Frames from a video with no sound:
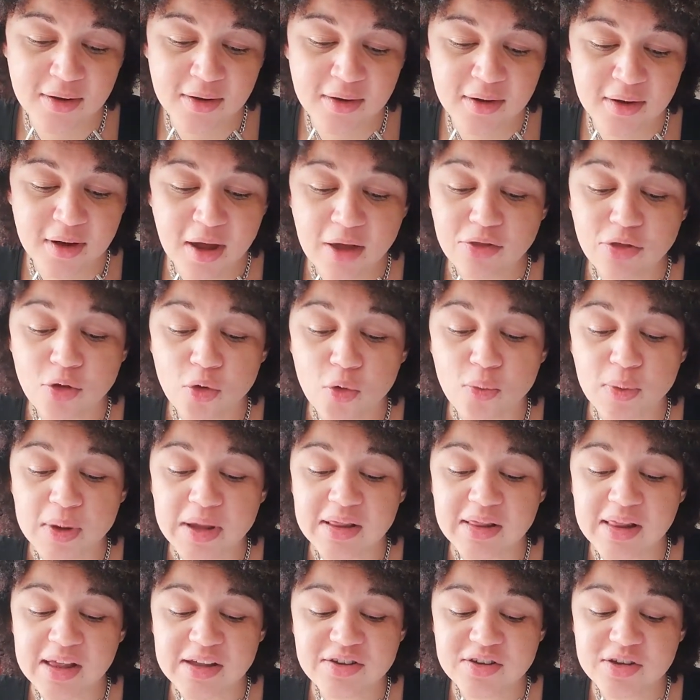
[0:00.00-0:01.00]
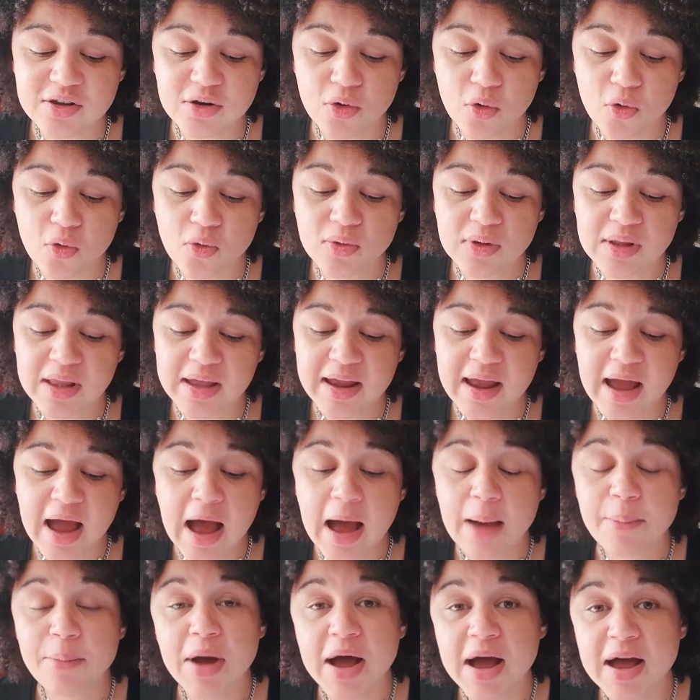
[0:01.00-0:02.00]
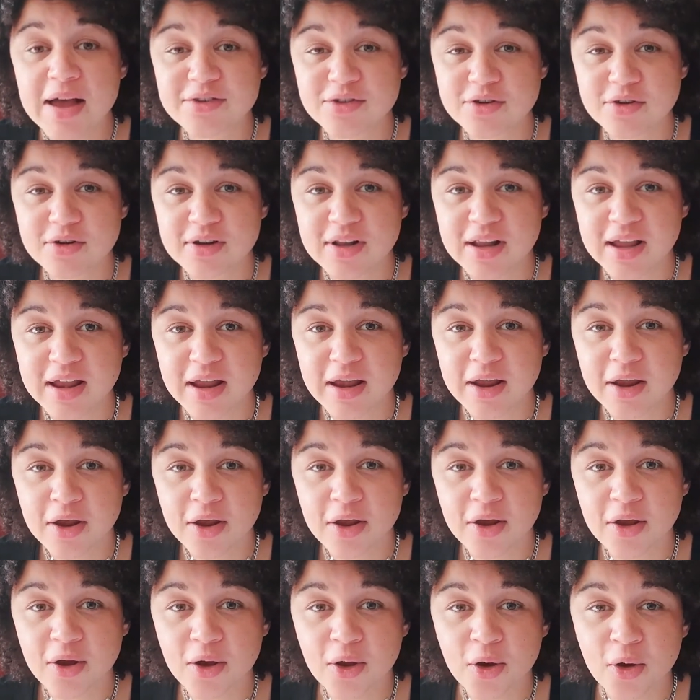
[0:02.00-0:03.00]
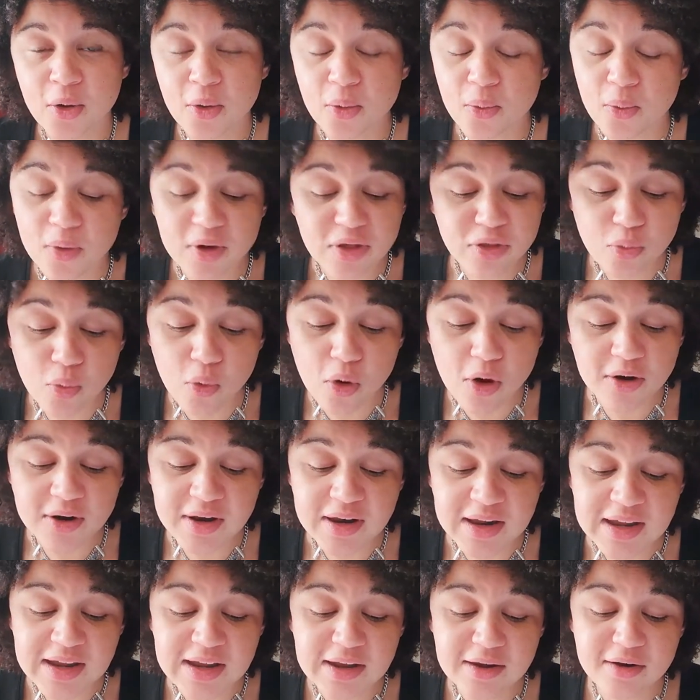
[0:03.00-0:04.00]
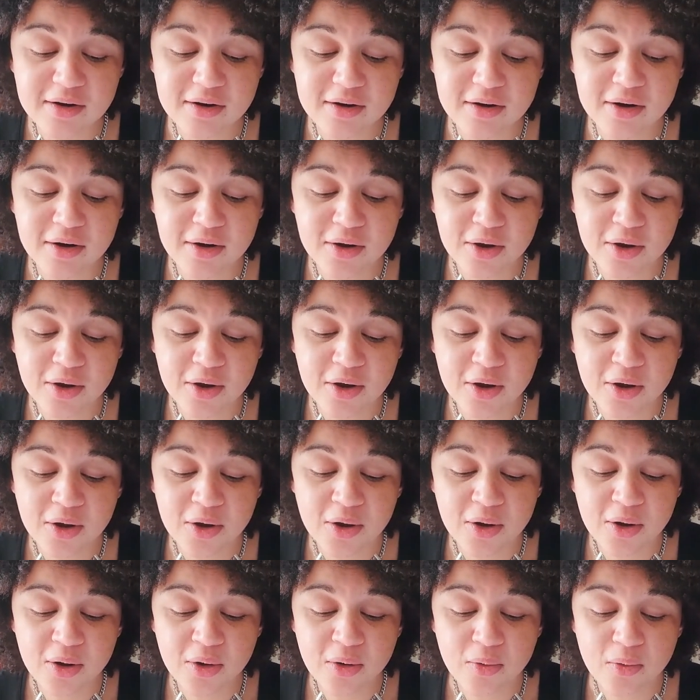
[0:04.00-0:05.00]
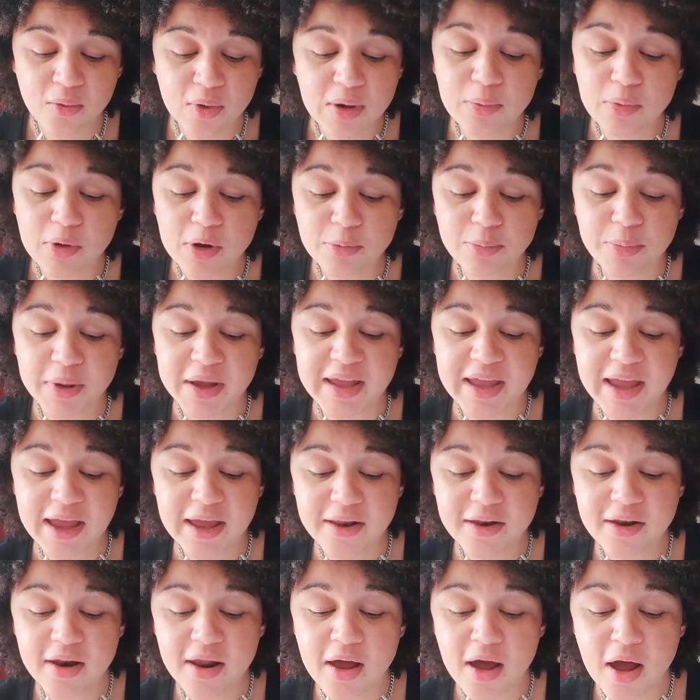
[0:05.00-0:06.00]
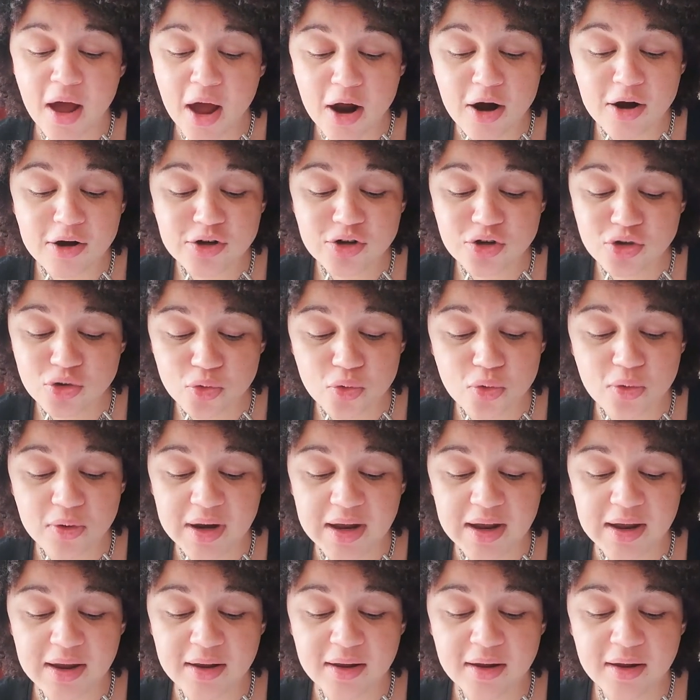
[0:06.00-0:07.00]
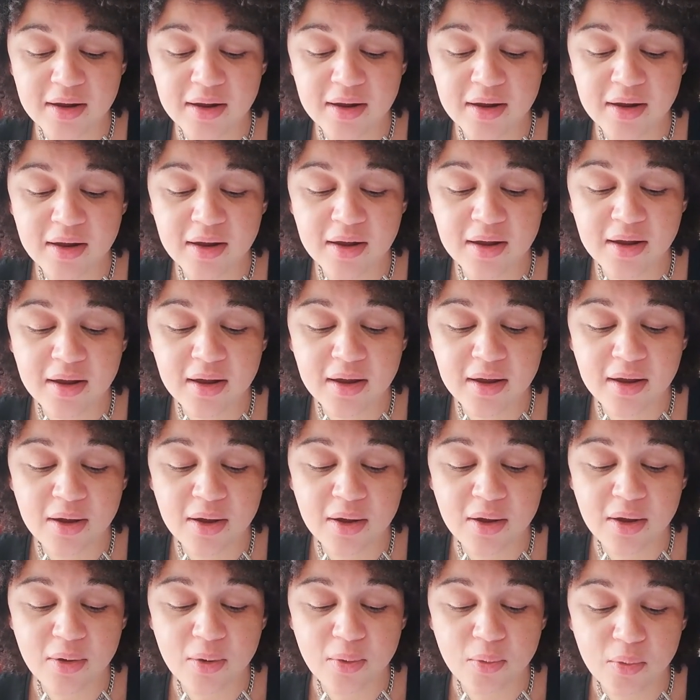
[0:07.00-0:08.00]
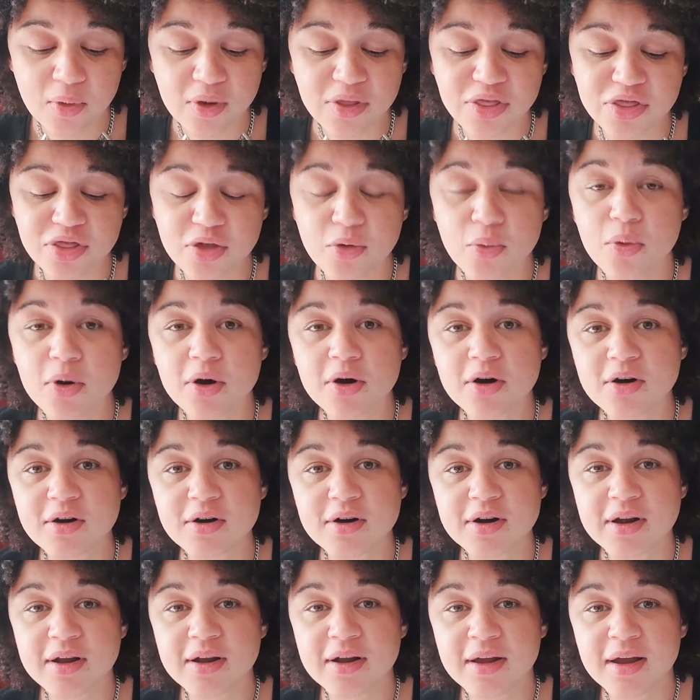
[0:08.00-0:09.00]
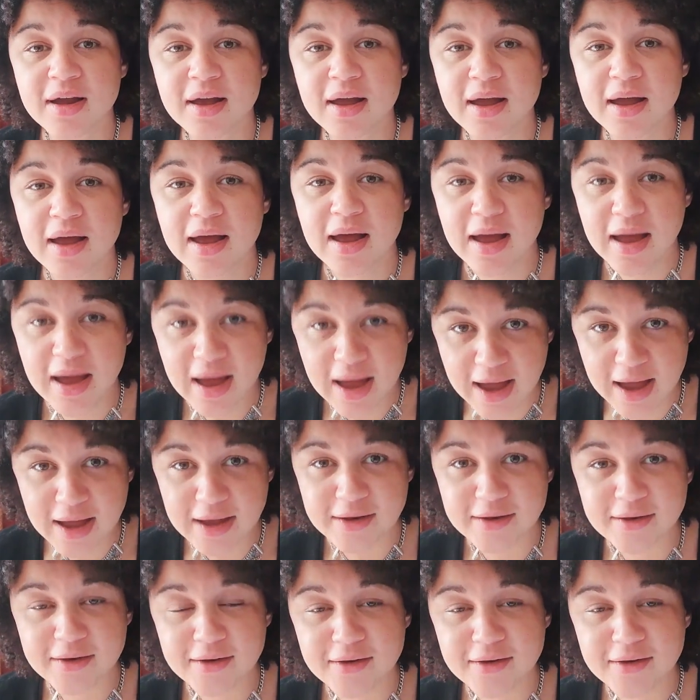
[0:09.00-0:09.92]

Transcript: And though we listen only haphazardly, with one ear, we will begin our story with the word and.